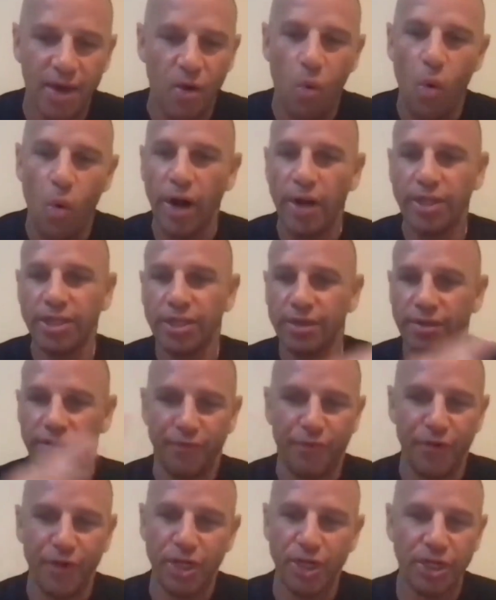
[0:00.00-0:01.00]
wanting to
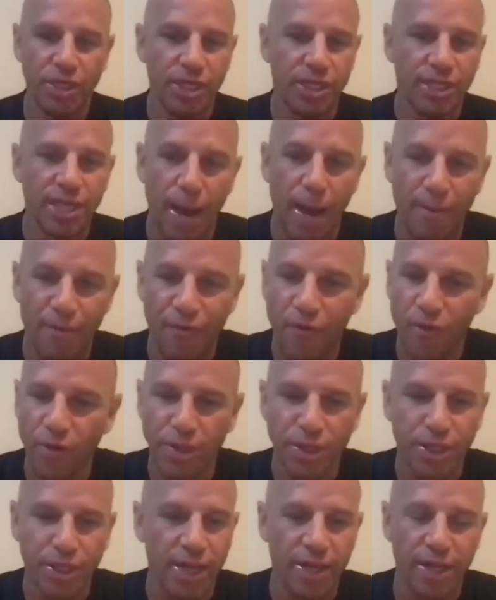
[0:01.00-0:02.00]
finish in the top
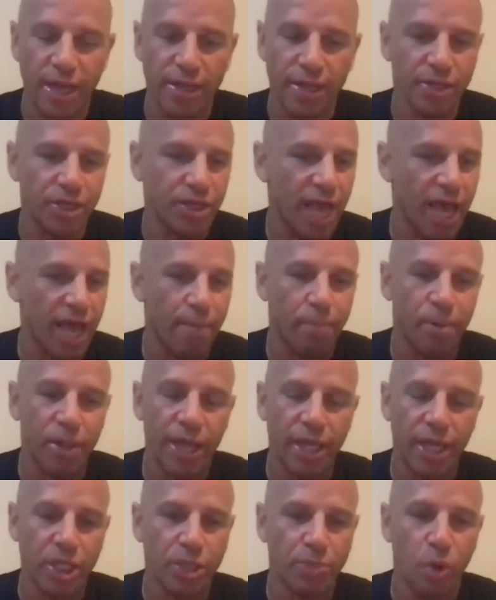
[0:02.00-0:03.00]
four and just
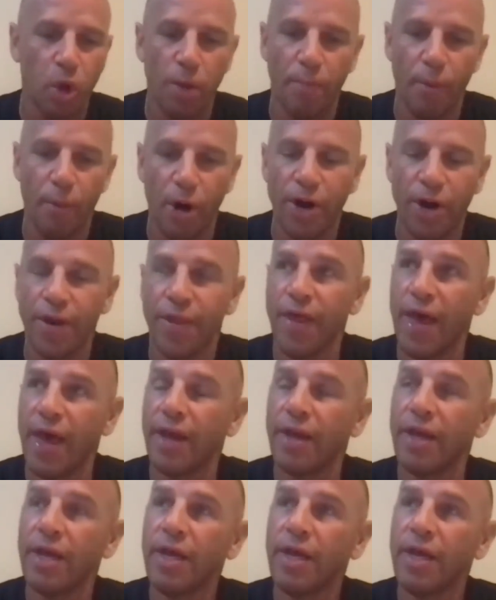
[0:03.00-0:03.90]
play a small part in that.